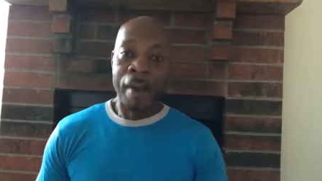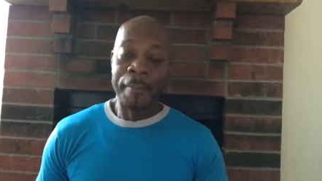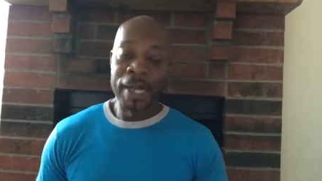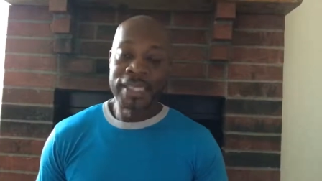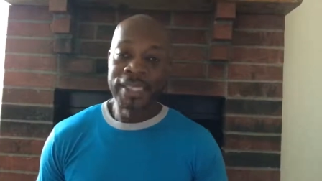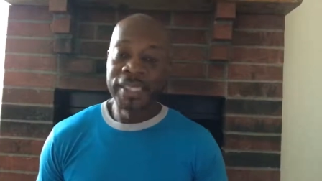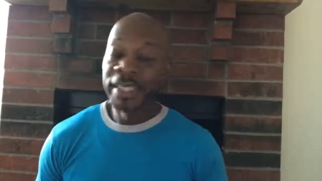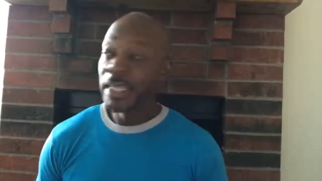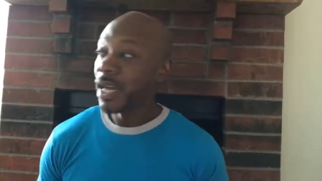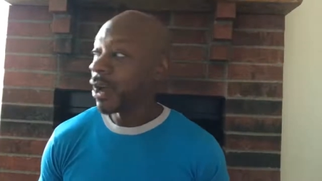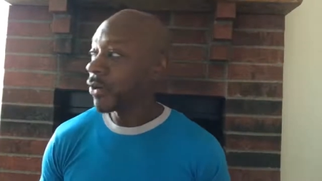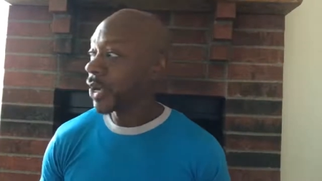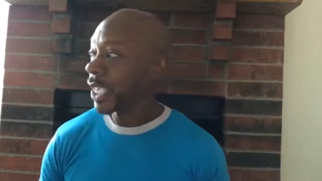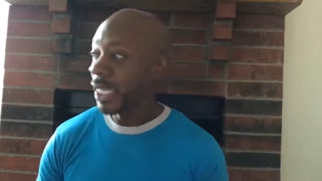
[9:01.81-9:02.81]
I'm about to get
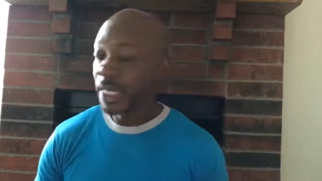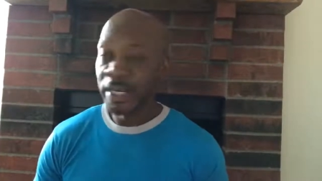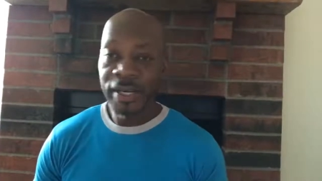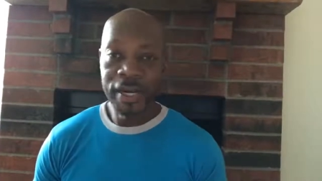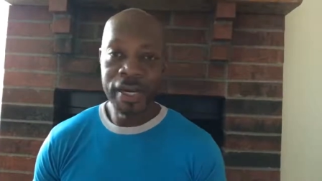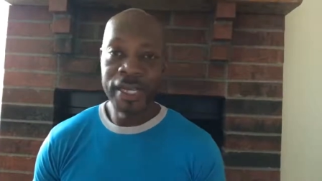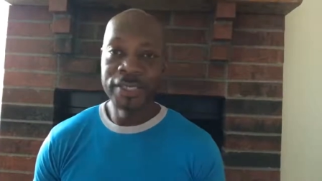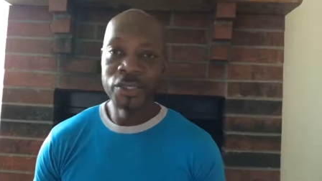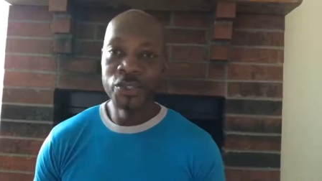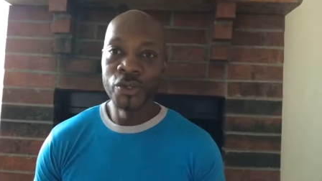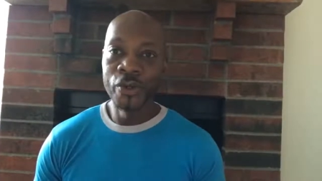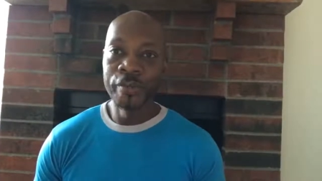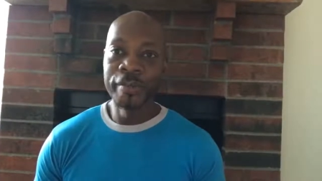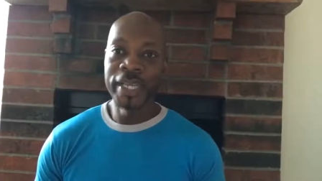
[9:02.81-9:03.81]
out here, and
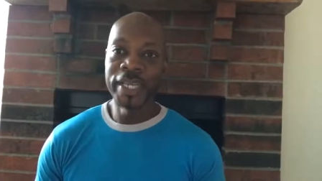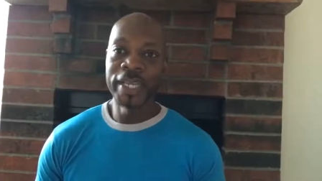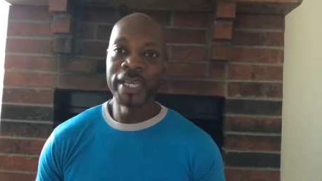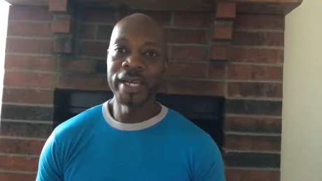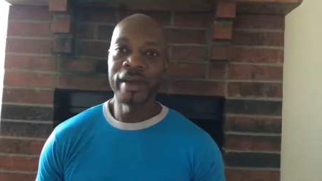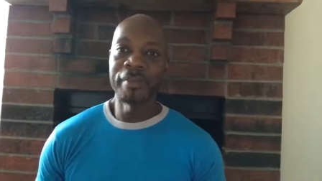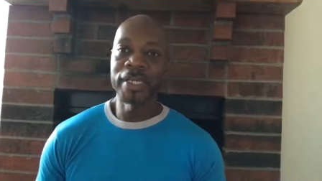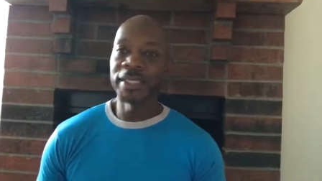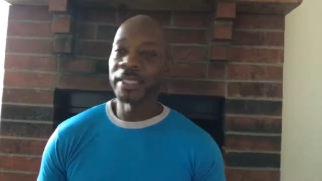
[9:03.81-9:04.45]
you know me, I'm